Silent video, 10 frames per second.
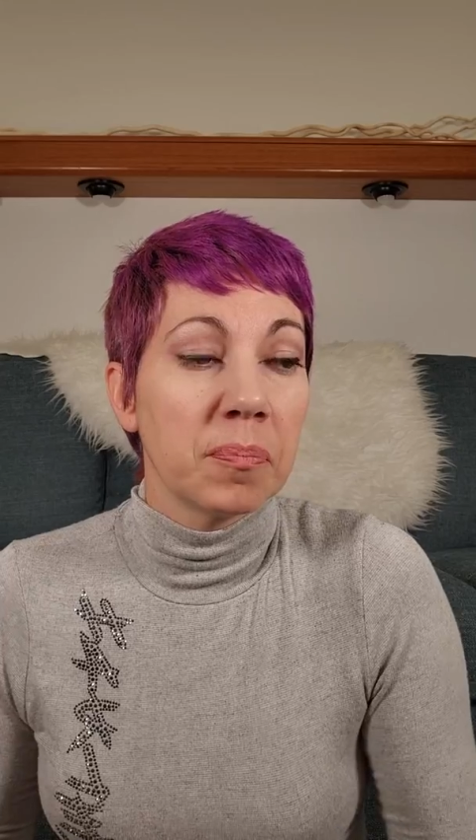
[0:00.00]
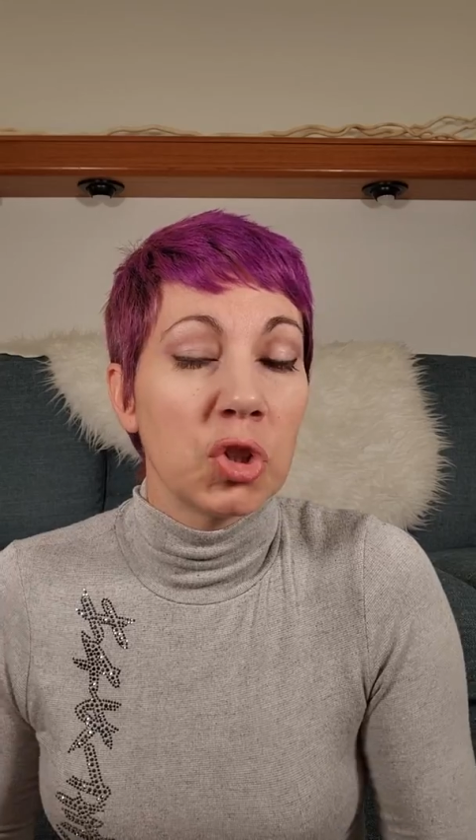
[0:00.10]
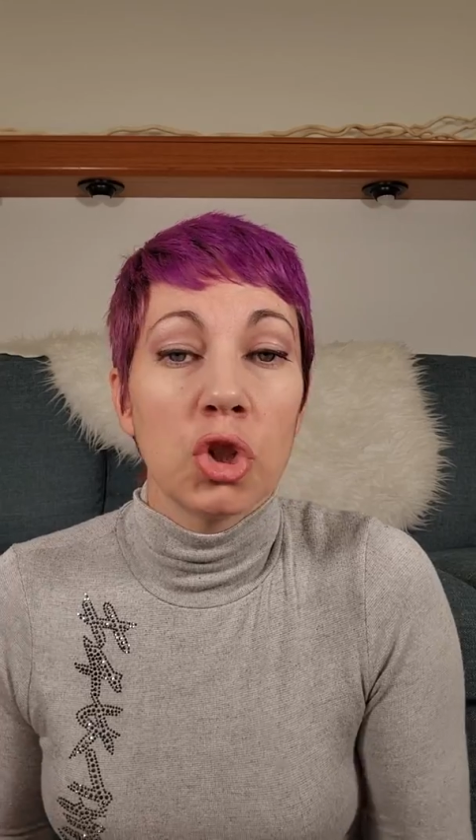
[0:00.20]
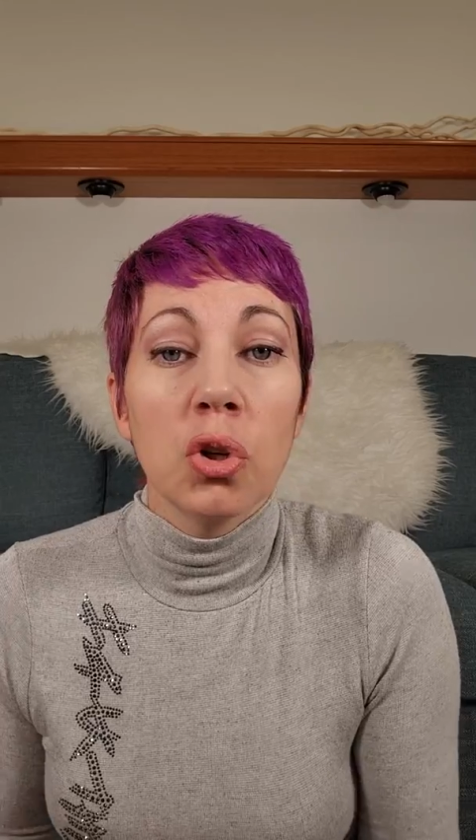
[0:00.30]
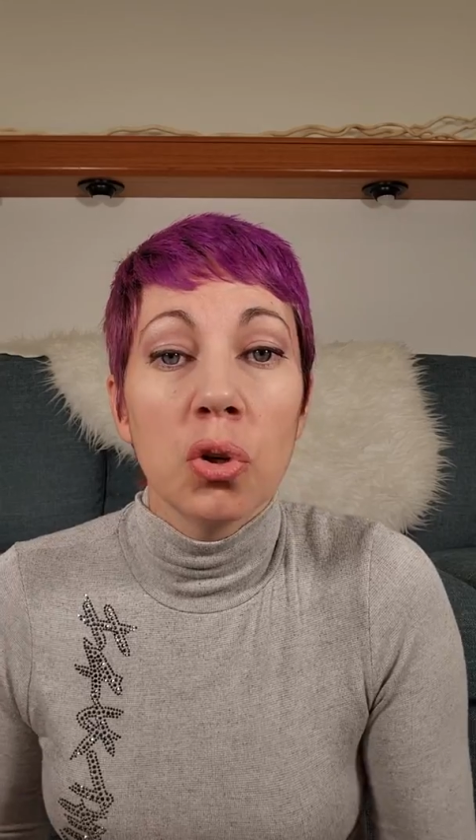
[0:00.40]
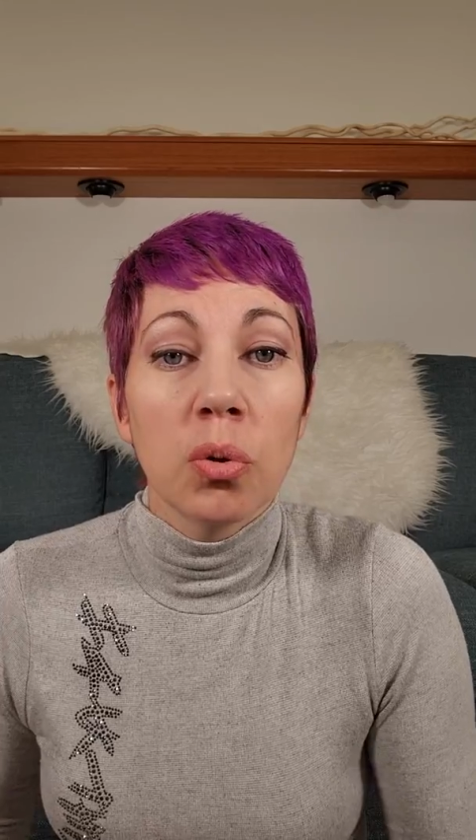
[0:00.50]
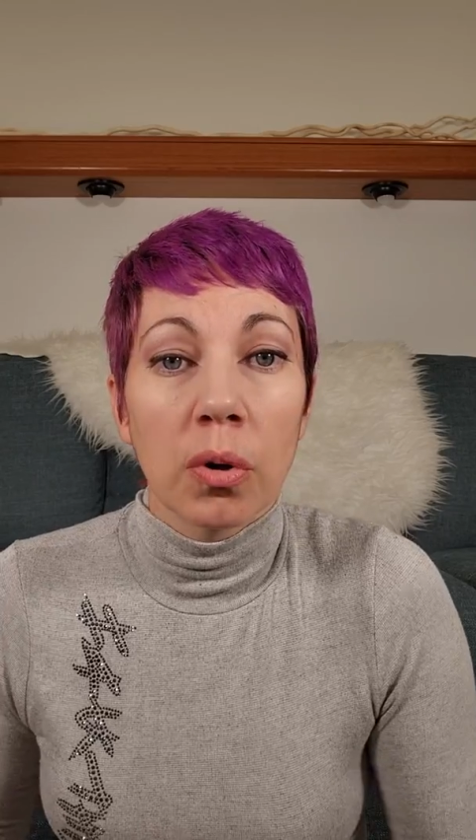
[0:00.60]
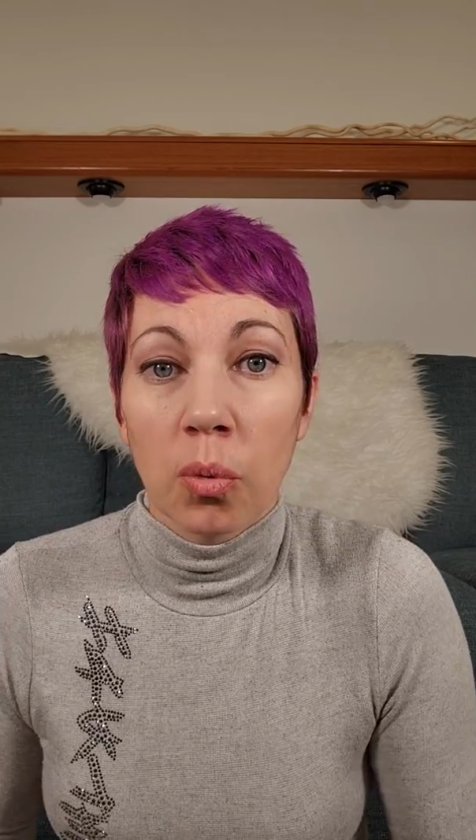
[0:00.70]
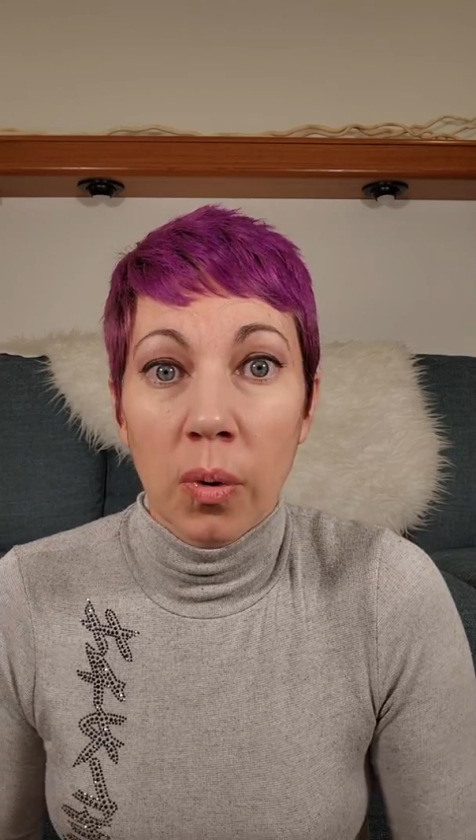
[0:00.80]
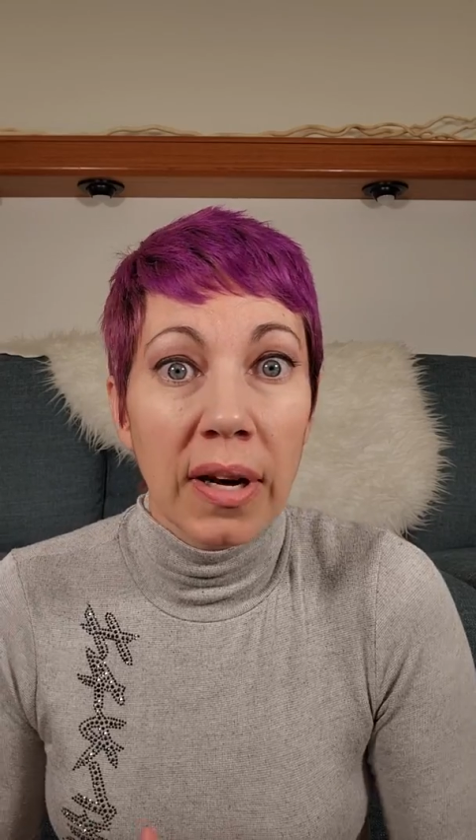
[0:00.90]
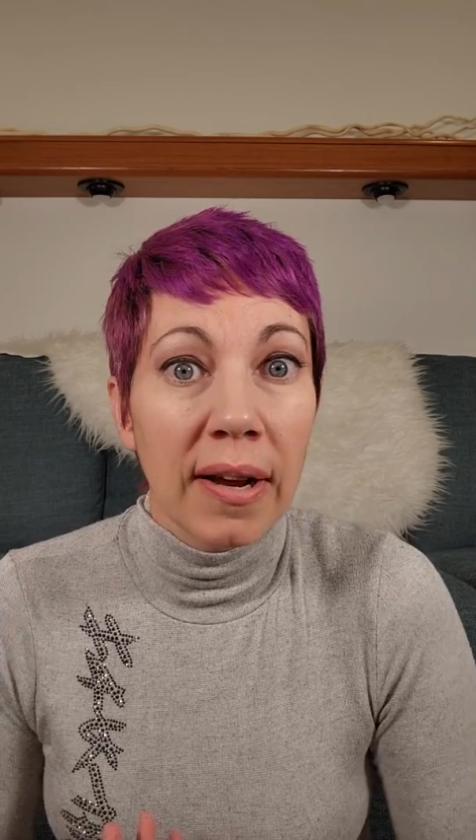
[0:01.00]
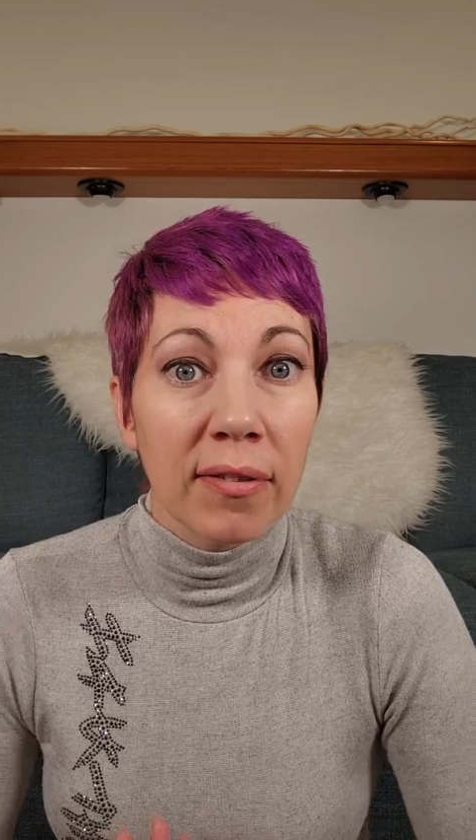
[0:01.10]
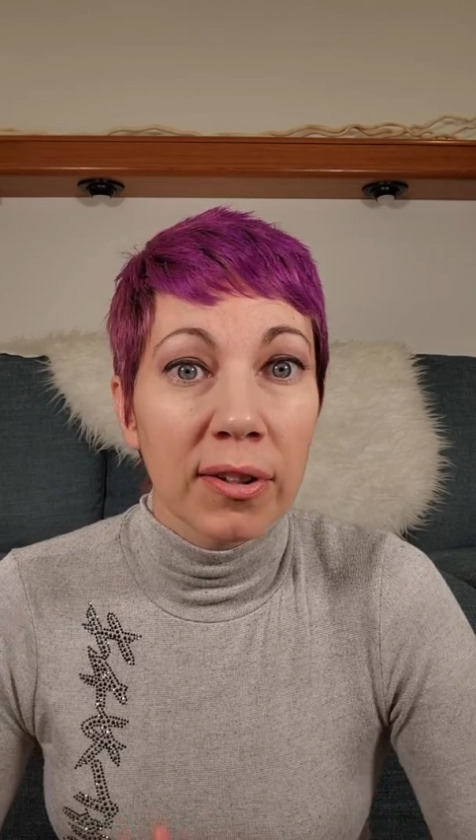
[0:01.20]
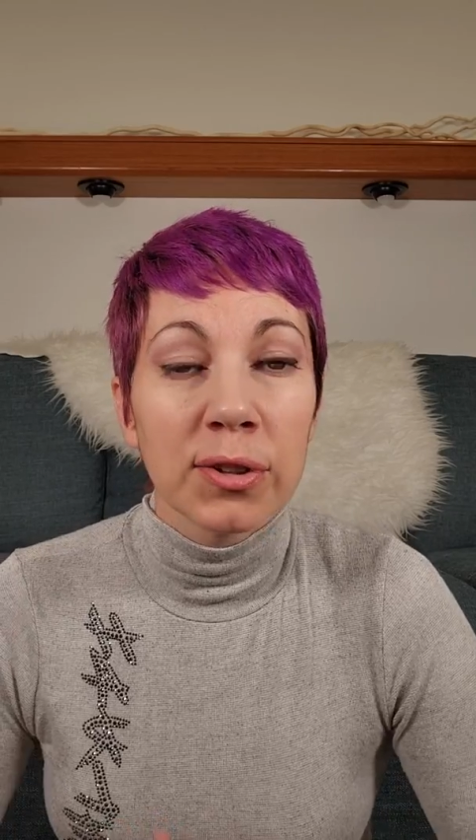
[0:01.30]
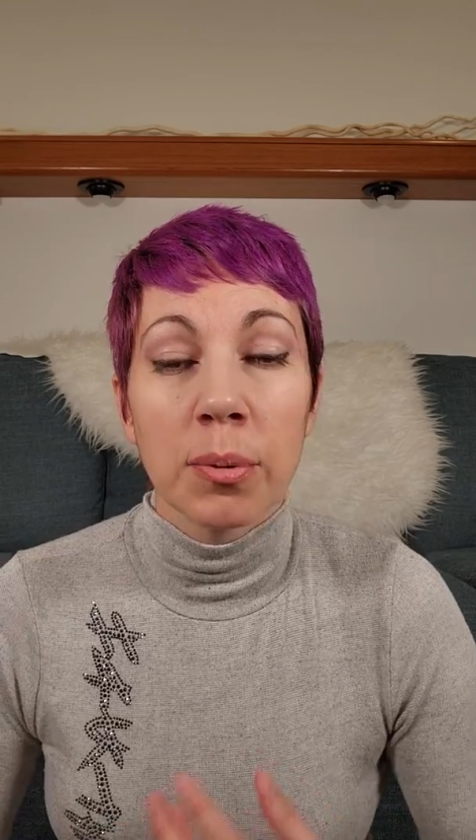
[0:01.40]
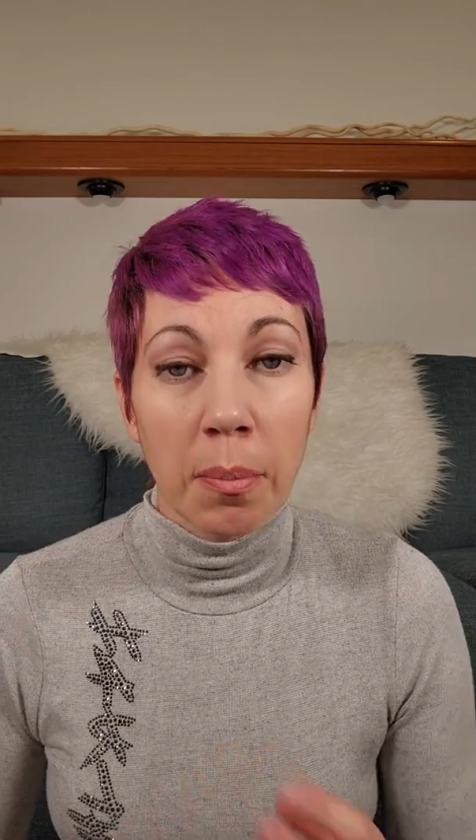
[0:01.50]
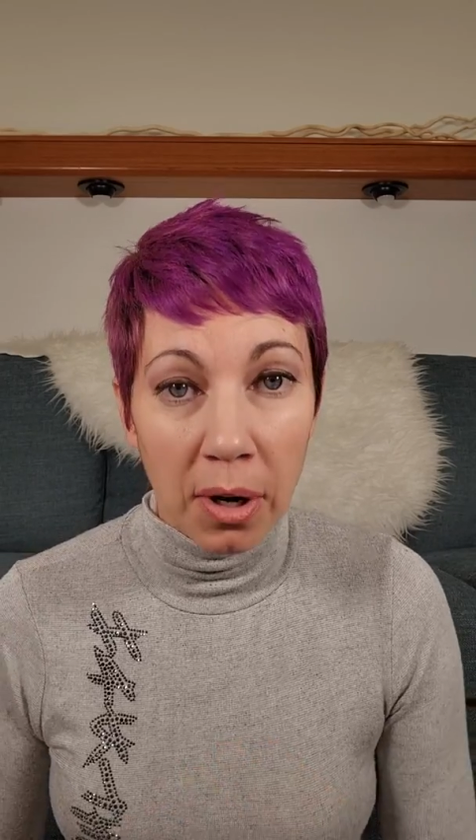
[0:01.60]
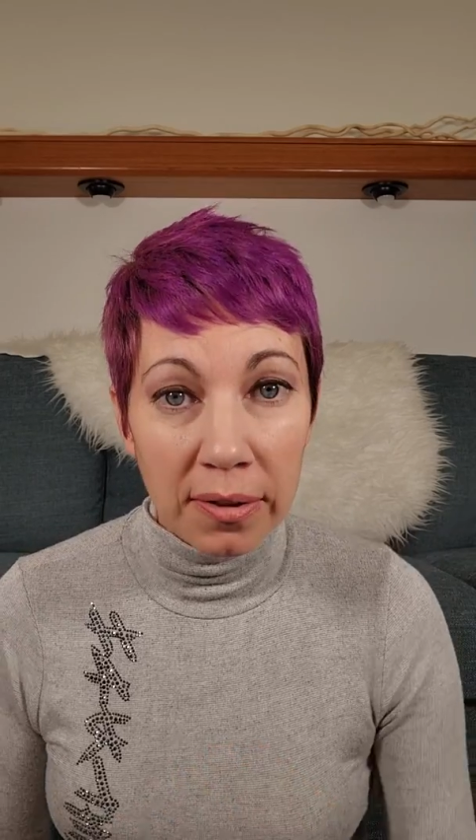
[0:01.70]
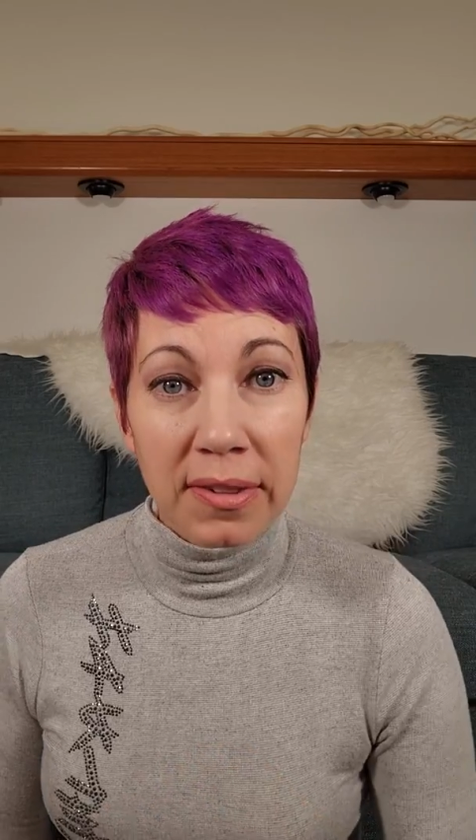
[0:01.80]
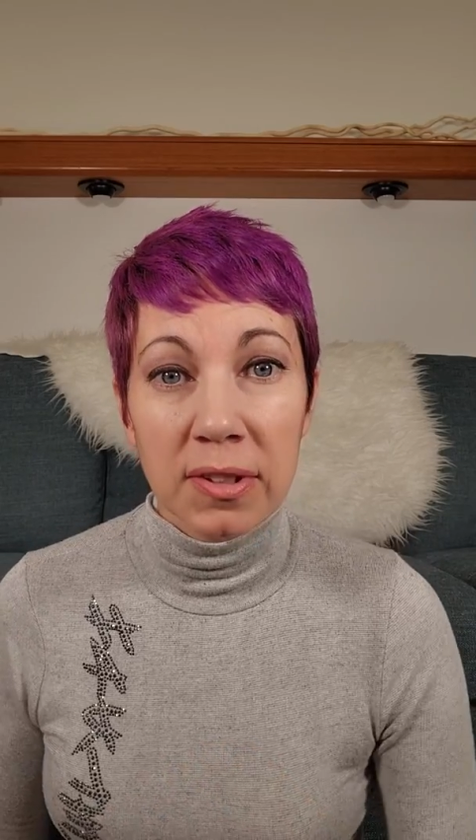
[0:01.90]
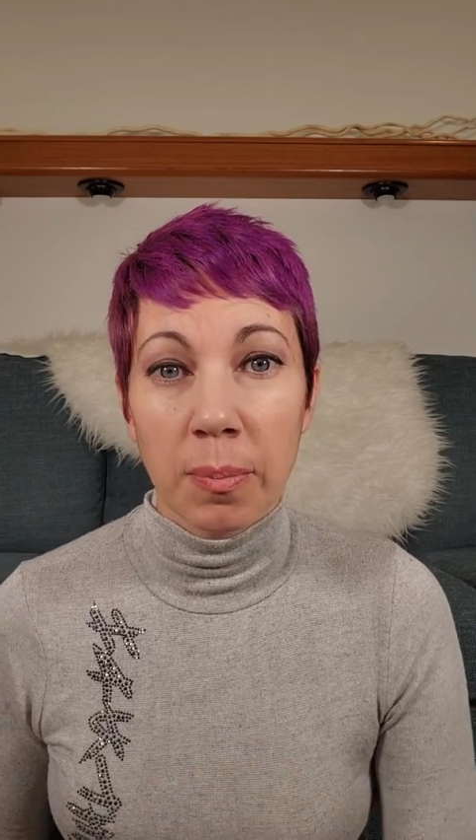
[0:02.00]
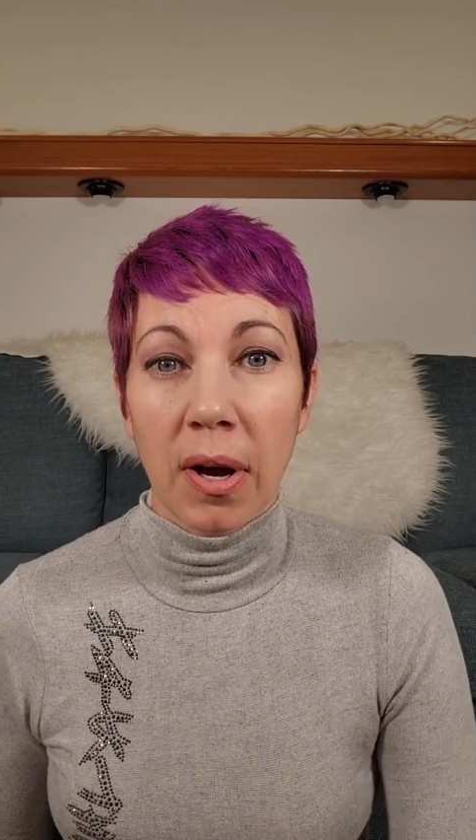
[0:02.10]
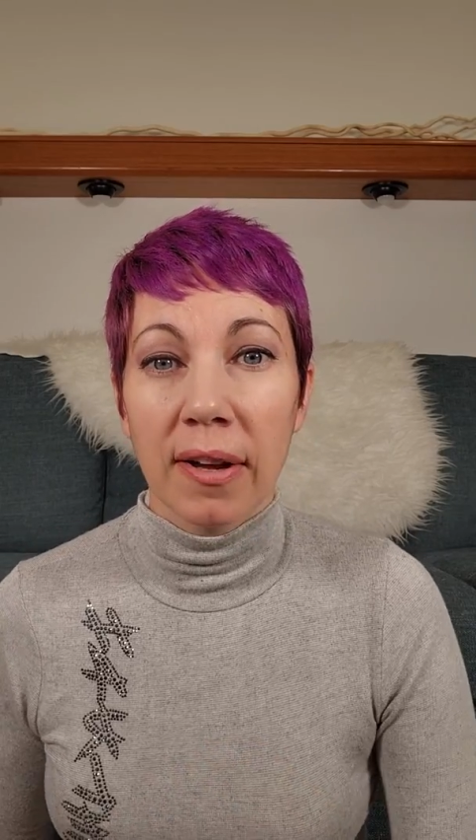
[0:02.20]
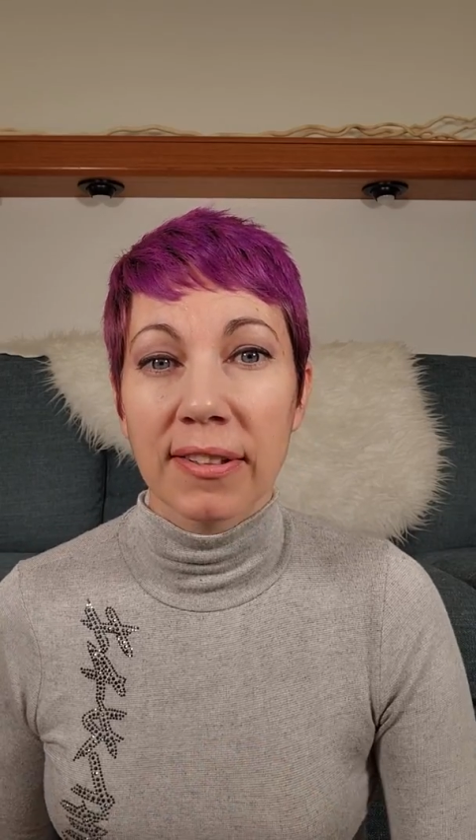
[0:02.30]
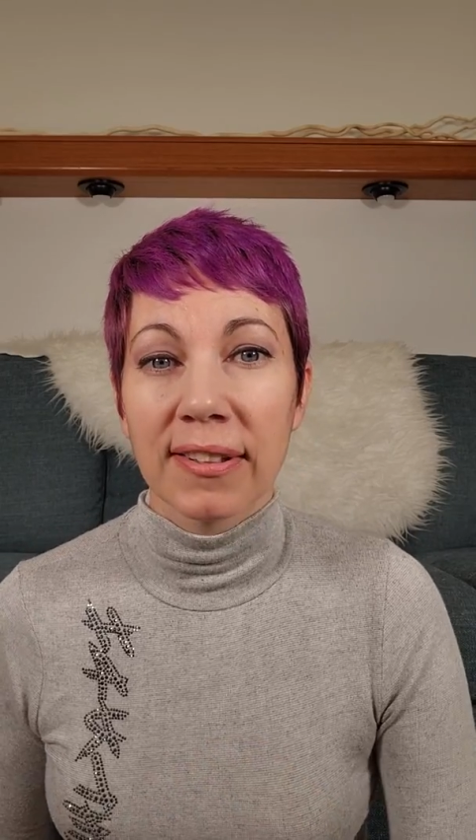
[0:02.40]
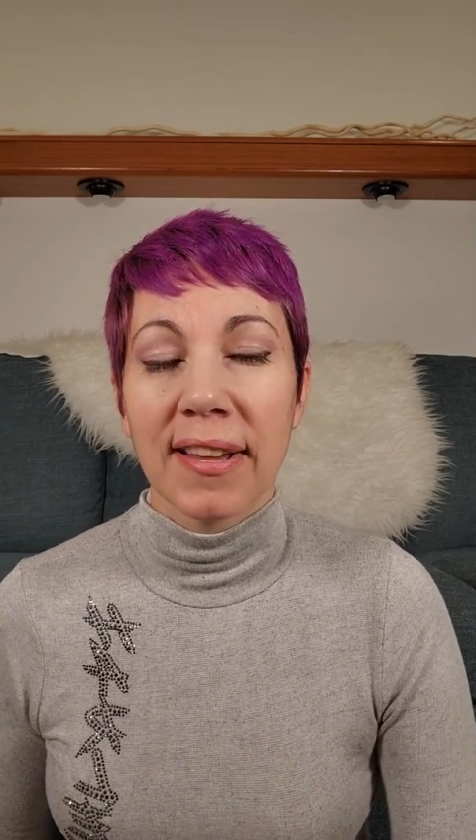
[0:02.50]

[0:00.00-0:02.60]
shoe or whatever to mark the spot,